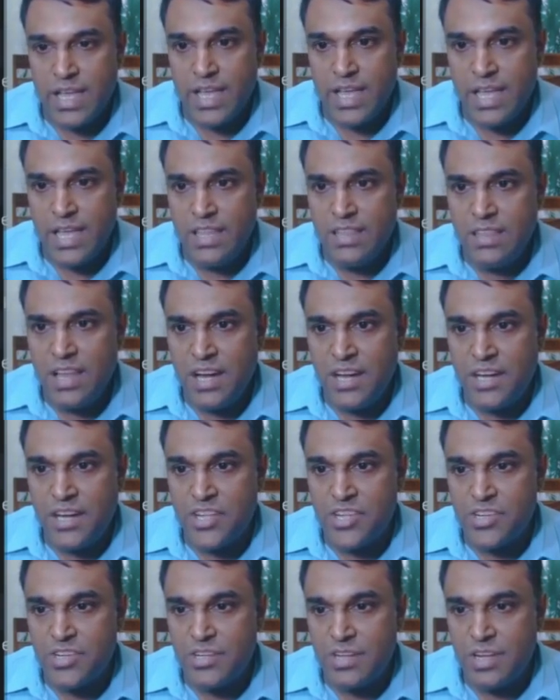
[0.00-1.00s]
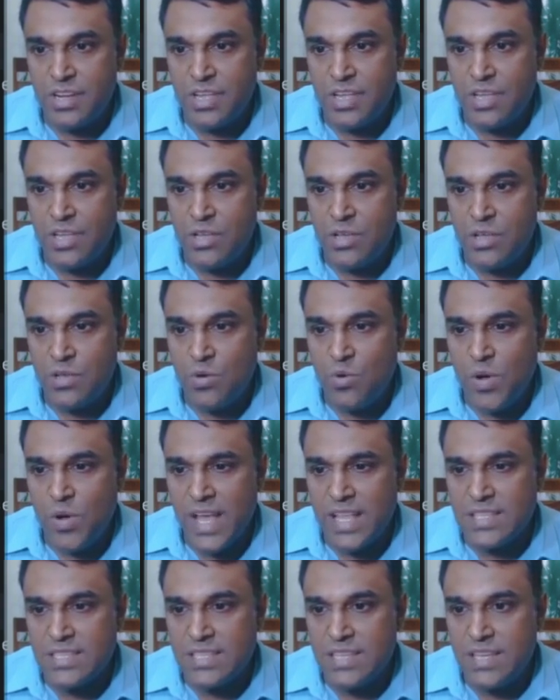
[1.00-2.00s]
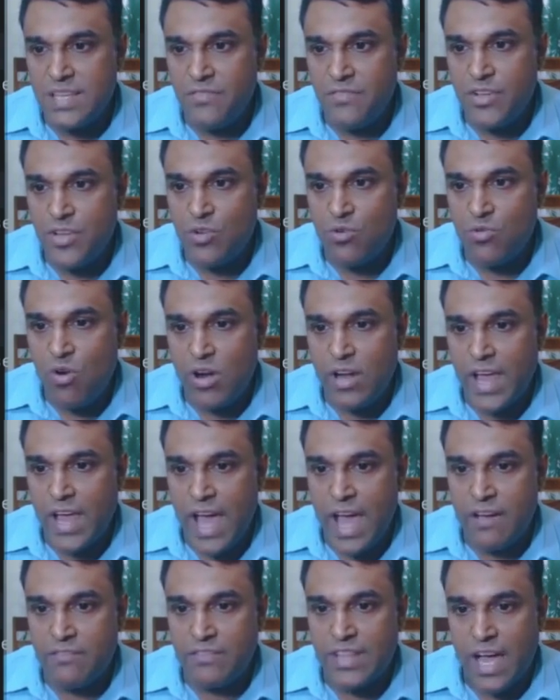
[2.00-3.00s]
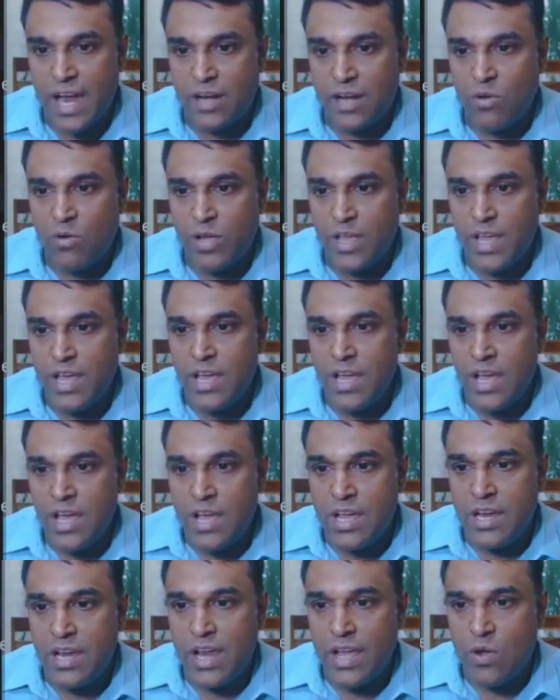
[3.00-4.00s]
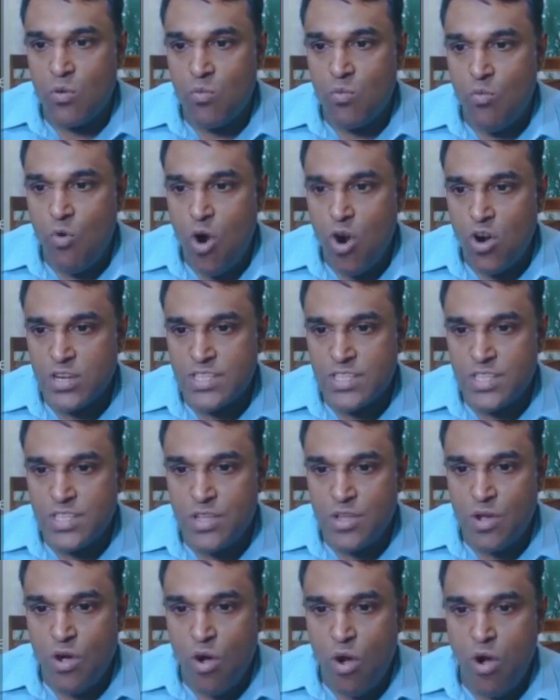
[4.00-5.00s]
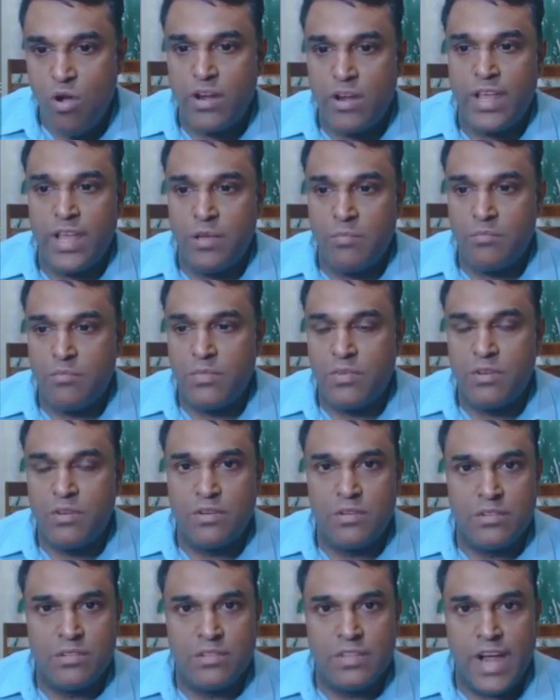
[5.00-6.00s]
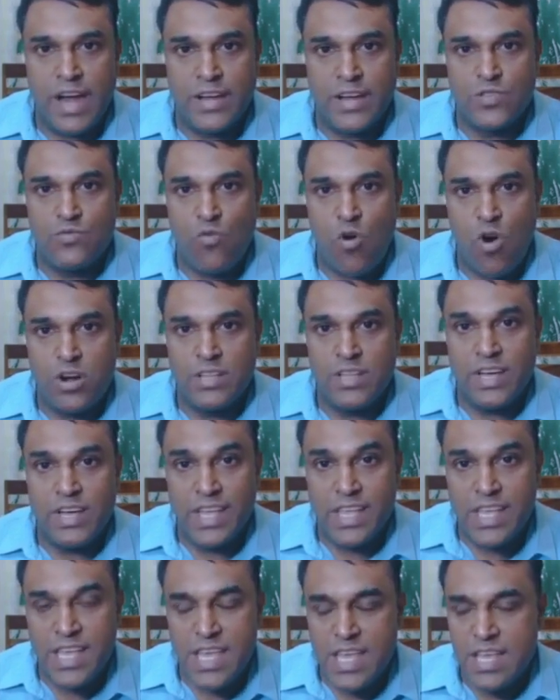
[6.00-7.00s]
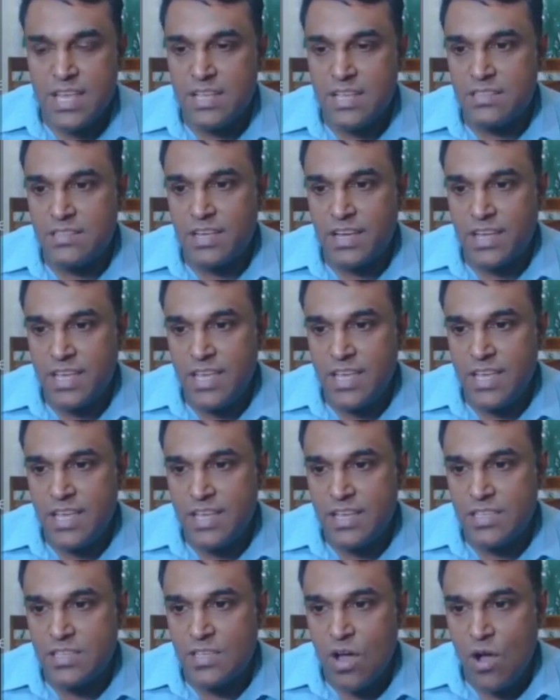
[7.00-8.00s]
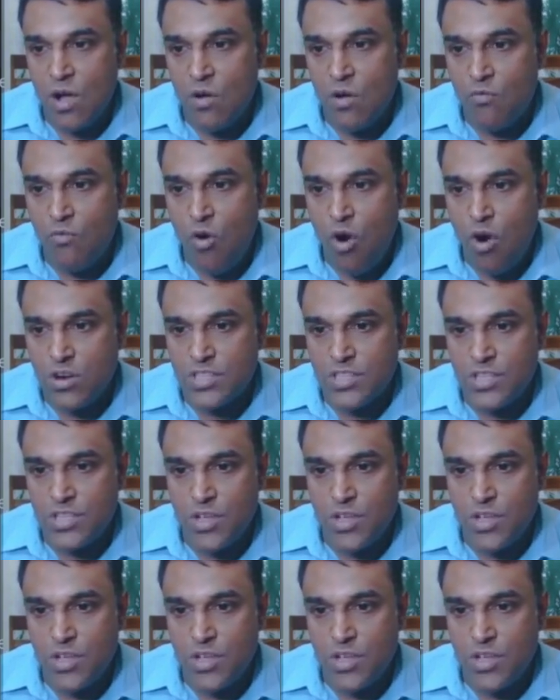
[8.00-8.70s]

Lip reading: in the dictionary, you can see we do not have that. Okay. Like, what's your name? That is what the key is. The key is what's